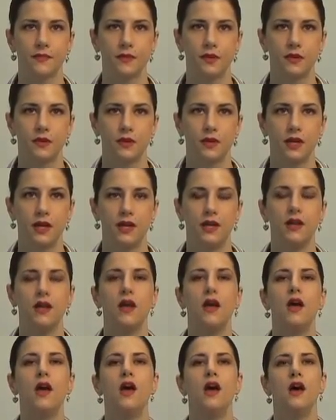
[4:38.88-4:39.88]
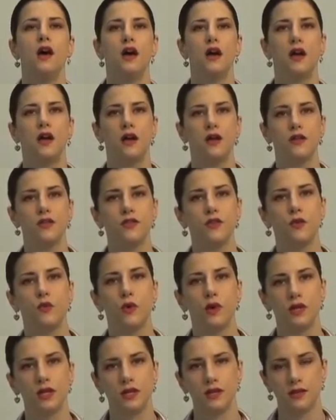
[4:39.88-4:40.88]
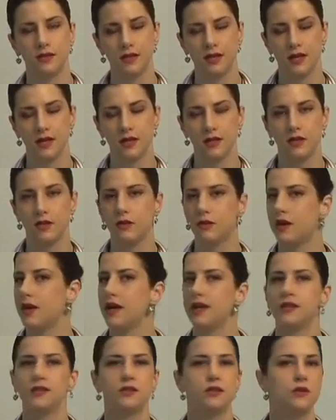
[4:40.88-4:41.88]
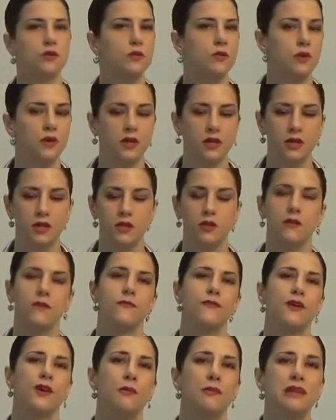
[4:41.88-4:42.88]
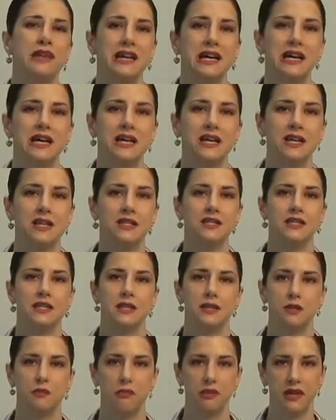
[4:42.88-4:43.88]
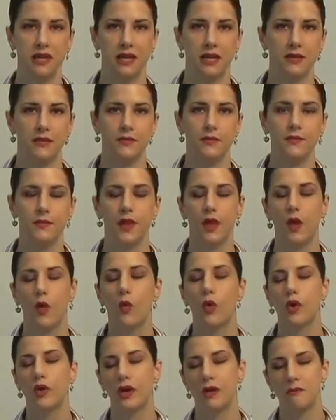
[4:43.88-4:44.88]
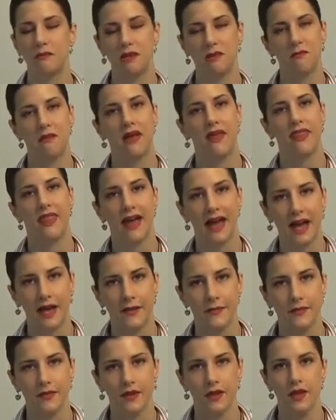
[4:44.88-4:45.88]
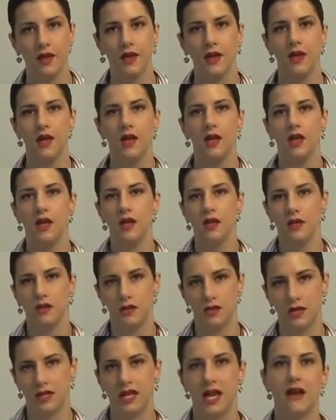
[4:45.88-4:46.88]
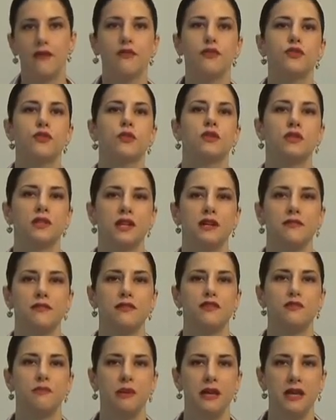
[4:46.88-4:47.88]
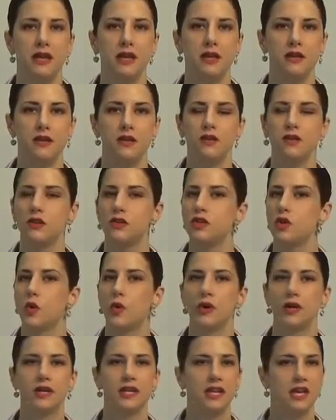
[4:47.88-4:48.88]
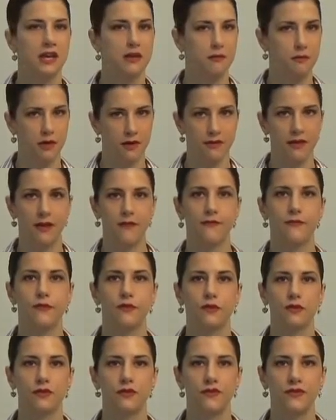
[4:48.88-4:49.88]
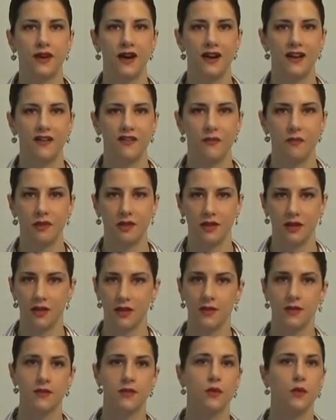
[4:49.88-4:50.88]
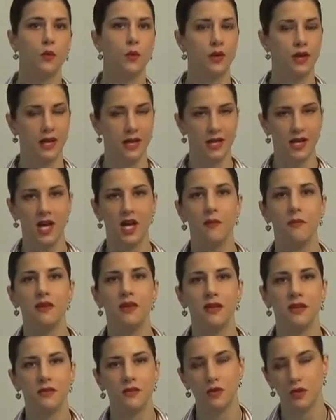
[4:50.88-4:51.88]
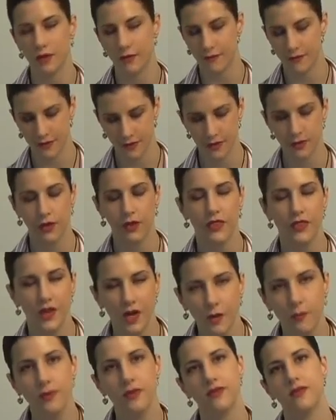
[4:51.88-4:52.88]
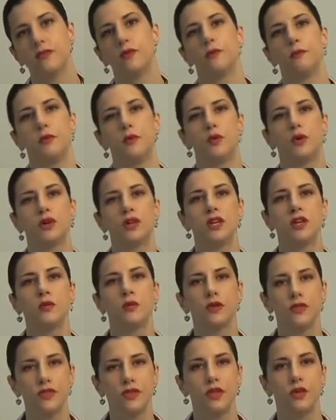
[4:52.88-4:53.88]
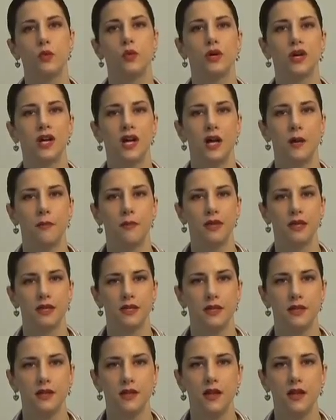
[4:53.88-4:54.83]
Okay. I also want to tell you, I don't want you to fall behind in the pain. And what do I mean by that? You're going to have a certain level of pain. You don't want to get above that 4 or 5, because when I come in, or the physical therapist that will be working with you will come in,